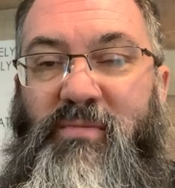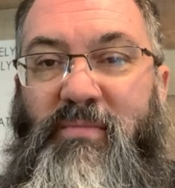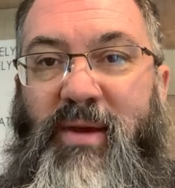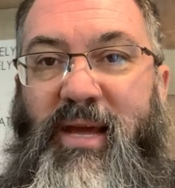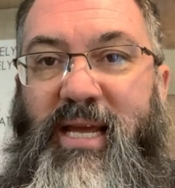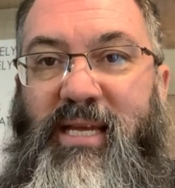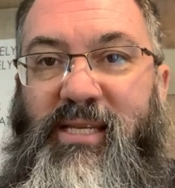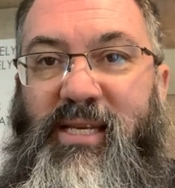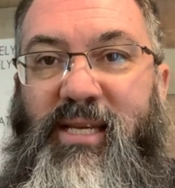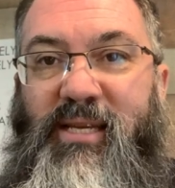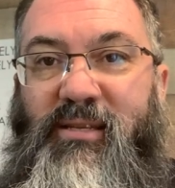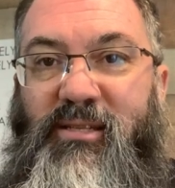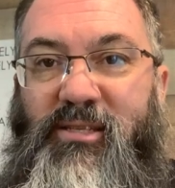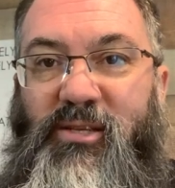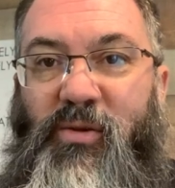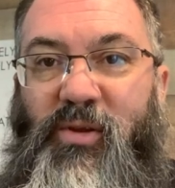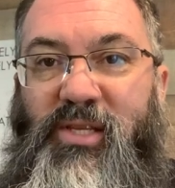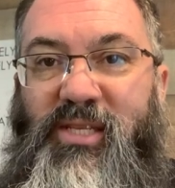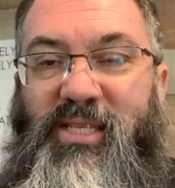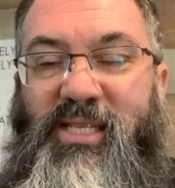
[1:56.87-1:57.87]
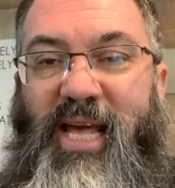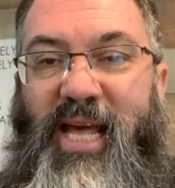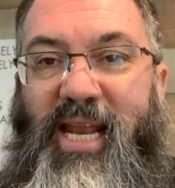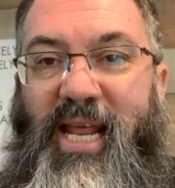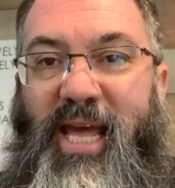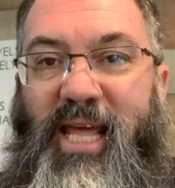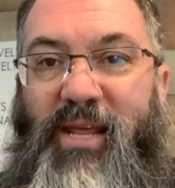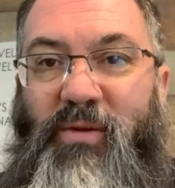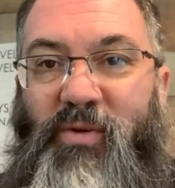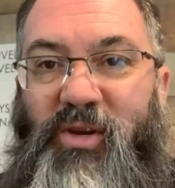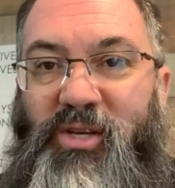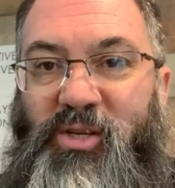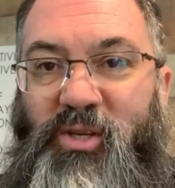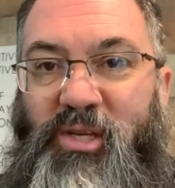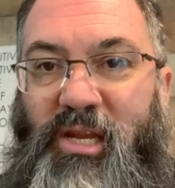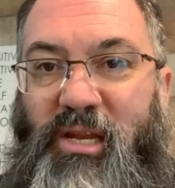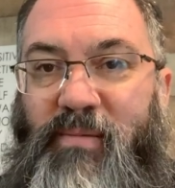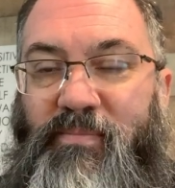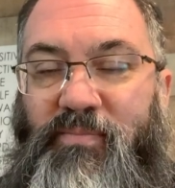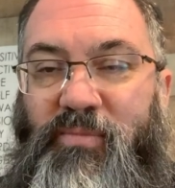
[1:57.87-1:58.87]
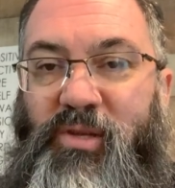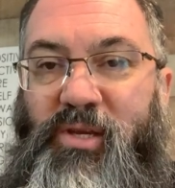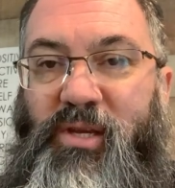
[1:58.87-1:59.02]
amazing. So it's 1080, which is the